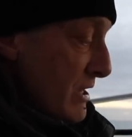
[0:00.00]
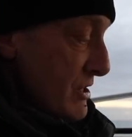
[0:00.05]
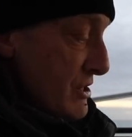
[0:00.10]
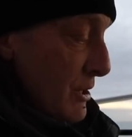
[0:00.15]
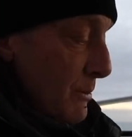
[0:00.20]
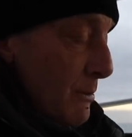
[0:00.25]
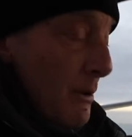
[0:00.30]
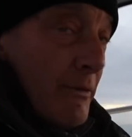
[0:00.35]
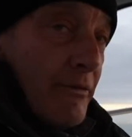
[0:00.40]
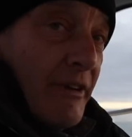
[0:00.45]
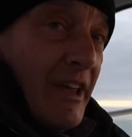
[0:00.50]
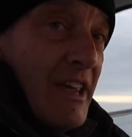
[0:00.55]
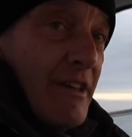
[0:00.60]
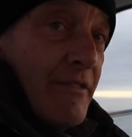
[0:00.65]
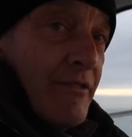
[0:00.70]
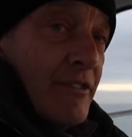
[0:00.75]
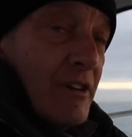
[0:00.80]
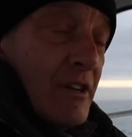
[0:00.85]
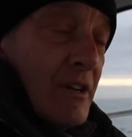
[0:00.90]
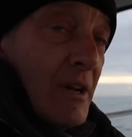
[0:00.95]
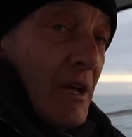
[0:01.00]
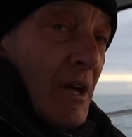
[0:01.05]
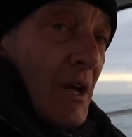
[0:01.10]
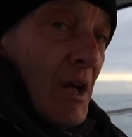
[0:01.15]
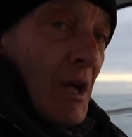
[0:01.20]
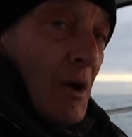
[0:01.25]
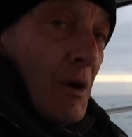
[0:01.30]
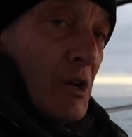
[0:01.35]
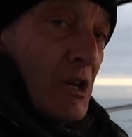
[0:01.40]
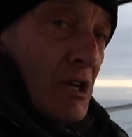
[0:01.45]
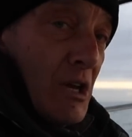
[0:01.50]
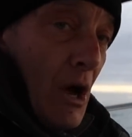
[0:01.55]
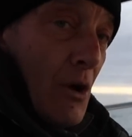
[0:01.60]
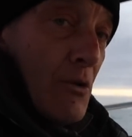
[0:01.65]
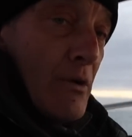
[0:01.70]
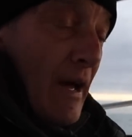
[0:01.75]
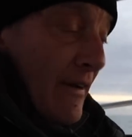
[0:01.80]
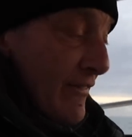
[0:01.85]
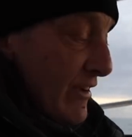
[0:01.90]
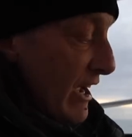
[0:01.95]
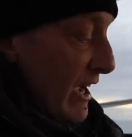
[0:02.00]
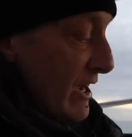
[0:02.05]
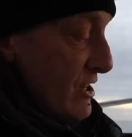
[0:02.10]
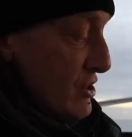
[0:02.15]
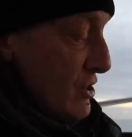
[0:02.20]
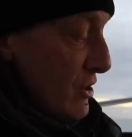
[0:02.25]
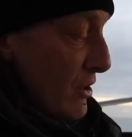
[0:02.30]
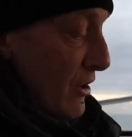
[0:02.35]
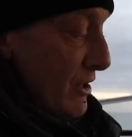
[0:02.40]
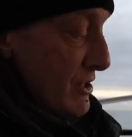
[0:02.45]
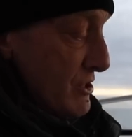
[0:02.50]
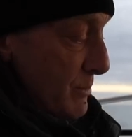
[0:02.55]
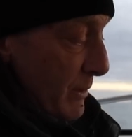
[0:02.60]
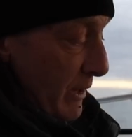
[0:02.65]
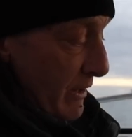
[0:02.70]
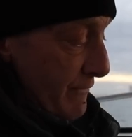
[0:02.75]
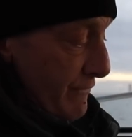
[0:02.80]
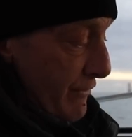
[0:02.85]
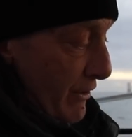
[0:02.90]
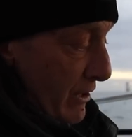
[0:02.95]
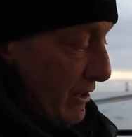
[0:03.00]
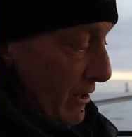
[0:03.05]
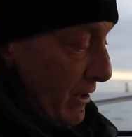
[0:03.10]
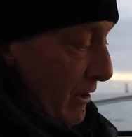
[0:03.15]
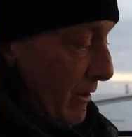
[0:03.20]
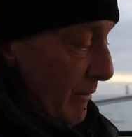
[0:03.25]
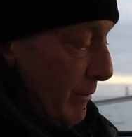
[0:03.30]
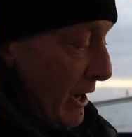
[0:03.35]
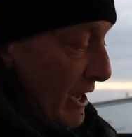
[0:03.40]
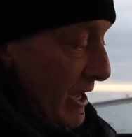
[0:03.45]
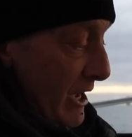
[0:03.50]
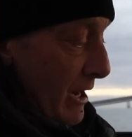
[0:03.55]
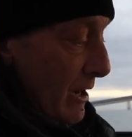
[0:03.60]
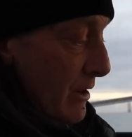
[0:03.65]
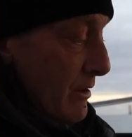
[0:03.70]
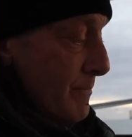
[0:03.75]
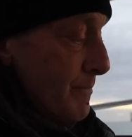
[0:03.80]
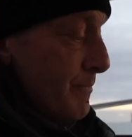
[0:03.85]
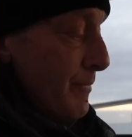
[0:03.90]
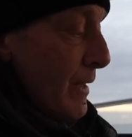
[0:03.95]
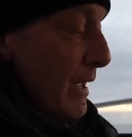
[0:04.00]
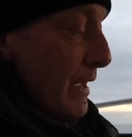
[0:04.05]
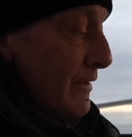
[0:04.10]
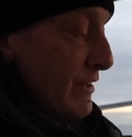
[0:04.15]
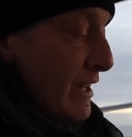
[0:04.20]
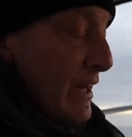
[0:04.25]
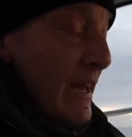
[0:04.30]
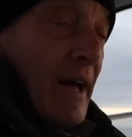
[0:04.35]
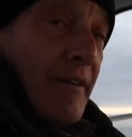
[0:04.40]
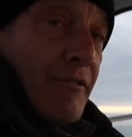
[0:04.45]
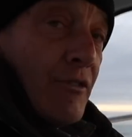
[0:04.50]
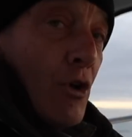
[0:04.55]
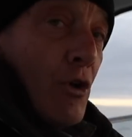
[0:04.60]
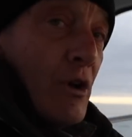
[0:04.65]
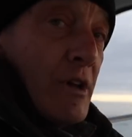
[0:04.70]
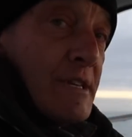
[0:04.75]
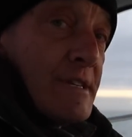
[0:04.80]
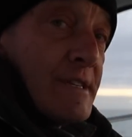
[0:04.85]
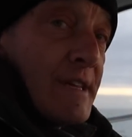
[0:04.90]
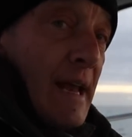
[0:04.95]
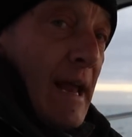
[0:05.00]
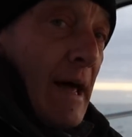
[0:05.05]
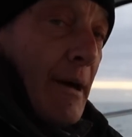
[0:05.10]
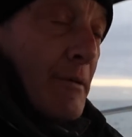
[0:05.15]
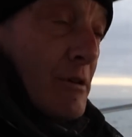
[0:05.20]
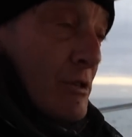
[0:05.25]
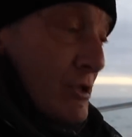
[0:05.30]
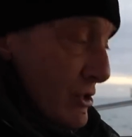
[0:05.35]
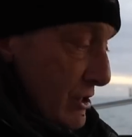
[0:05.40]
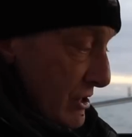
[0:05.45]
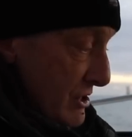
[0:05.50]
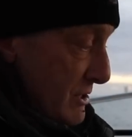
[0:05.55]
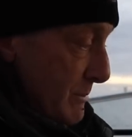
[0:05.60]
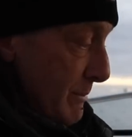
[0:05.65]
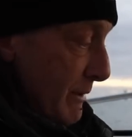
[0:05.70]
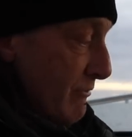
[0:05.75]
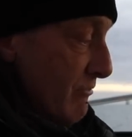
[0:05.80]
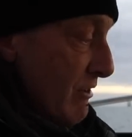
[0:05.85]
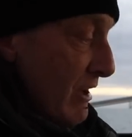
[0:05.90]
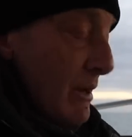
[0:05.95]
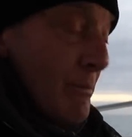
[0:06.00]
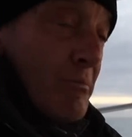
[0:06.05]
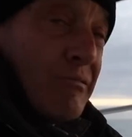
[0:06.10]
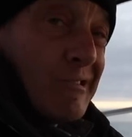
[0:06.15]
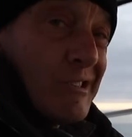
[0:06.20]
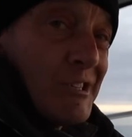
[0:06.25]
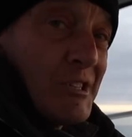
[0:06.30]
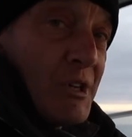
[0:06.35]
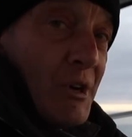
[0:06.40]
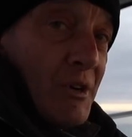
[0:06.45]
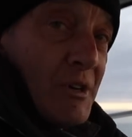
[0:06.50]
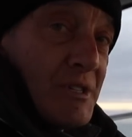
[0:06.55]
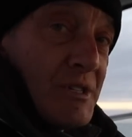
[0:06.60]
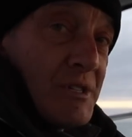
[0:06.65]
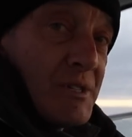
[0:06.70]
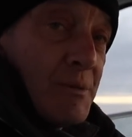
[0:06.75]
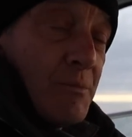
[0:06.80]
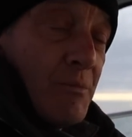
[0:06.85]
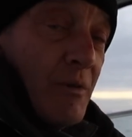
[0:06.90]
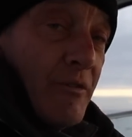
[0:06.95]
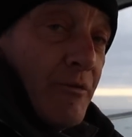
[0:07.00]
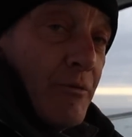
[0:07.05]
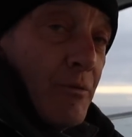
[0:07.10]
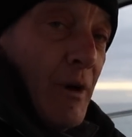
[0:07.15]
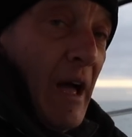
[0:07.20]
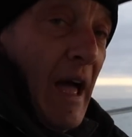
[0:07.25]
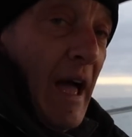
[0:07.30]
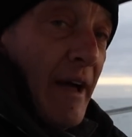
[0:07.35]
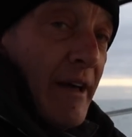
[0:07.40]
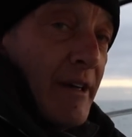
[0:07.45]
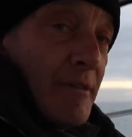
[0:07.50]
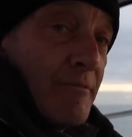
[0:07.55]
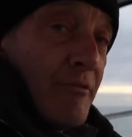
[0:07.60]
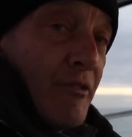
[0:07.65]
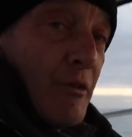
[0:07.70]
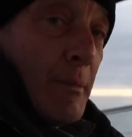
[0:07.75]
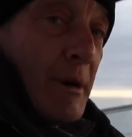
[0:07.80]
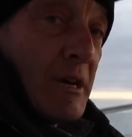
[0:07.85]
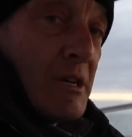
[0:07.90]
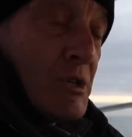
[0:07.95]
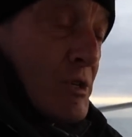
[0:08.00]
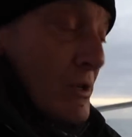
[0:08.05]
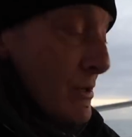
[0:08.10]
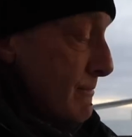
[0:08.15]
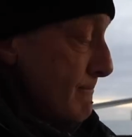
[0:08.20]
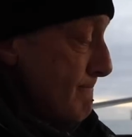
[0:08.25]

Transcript: So we've even no navigation lights. We can find our way home. The nav lights allow us just to be really precise with our information.